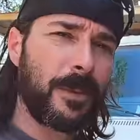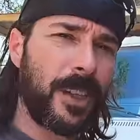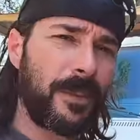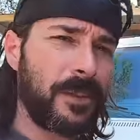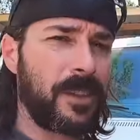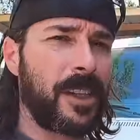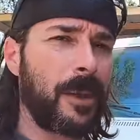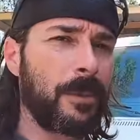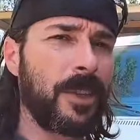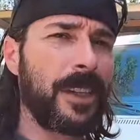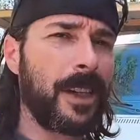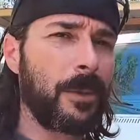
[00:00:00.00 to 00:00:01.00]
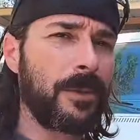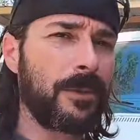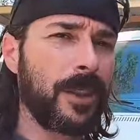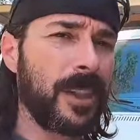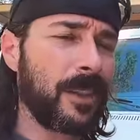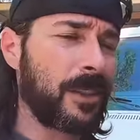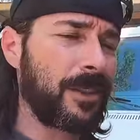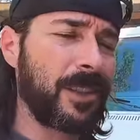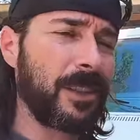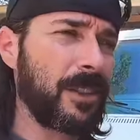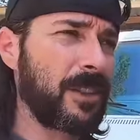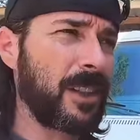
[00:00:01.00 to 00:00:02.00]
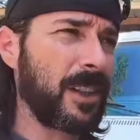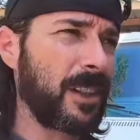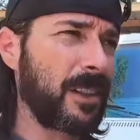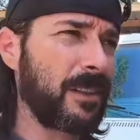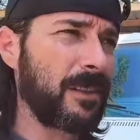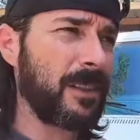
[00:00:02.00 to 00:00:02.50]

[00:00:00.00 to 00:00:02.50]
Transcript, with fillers: we have to stop on that one for now because it looks like